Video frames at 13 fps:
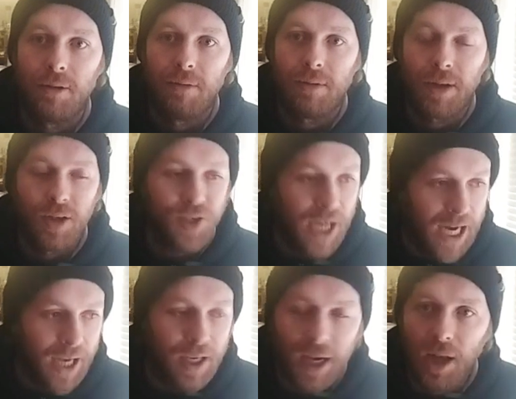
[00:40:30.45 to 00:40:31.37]
because
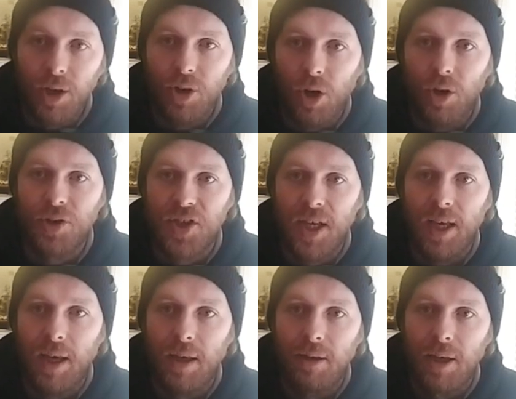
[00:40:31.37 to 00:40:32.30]
I cannot see
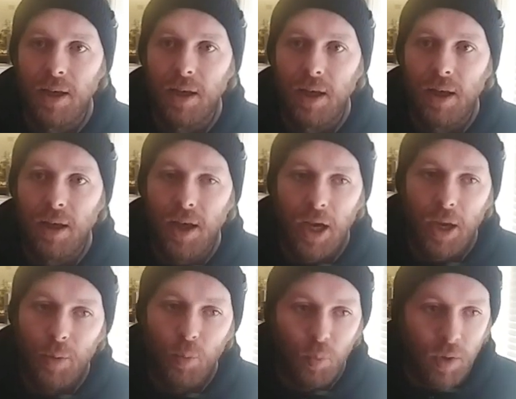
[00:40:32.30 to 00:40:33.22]
it.
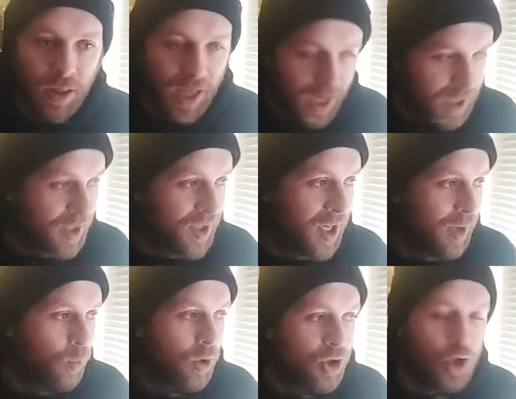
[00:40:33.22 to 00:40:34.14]
And like I said,
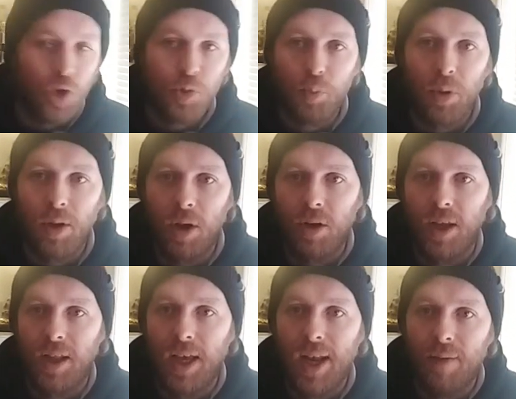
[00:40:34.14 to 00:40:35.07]
we're just prolonging
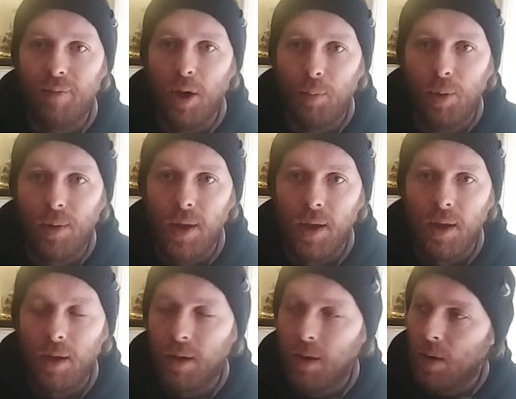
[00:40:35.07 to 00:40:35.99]
the inevitable.
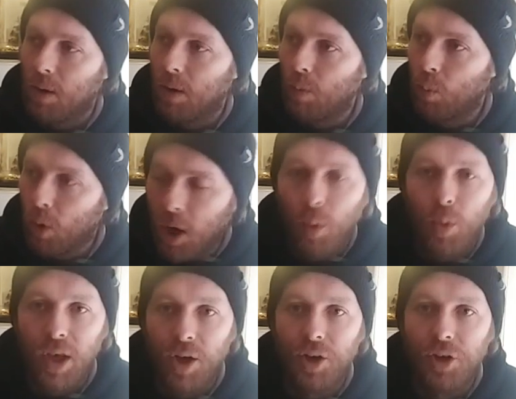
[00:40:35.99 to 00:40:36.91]
What are we
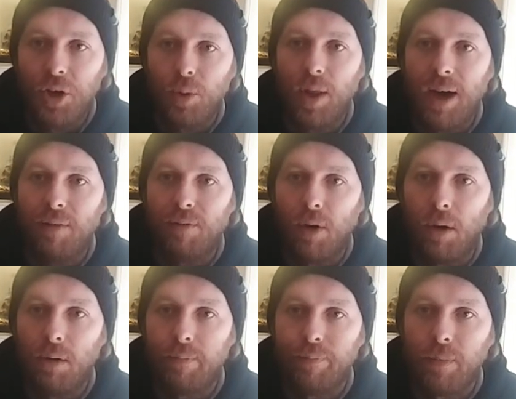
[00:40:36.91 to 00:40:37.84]
going to do that
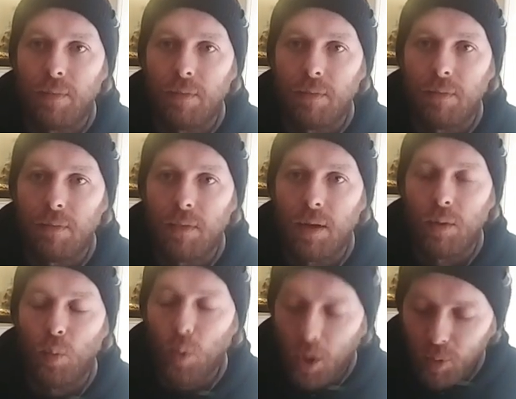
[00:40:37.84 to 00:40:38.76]
for?
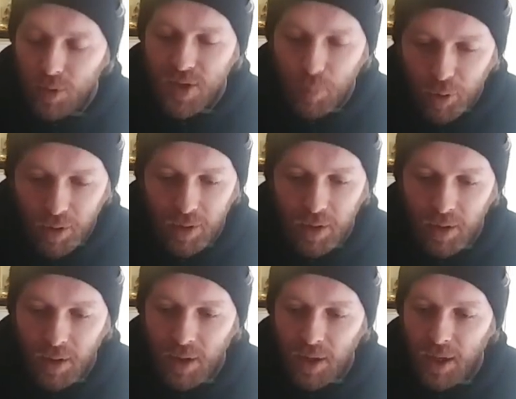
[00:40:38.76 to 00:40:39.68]
What was the point
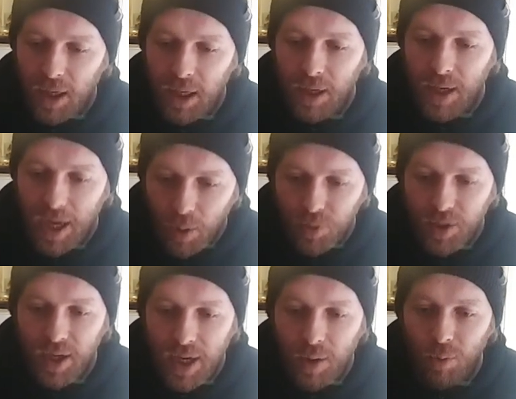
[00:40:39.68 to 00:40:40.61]
in hounding
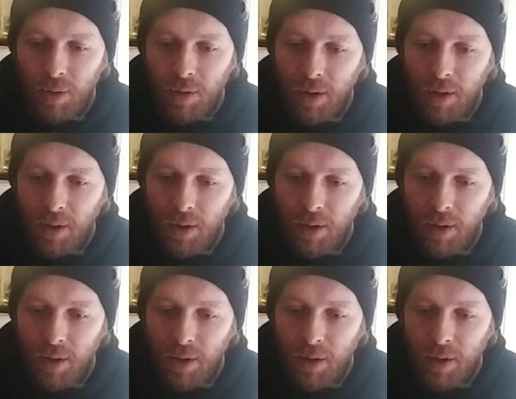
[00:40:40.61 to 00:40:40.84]
out,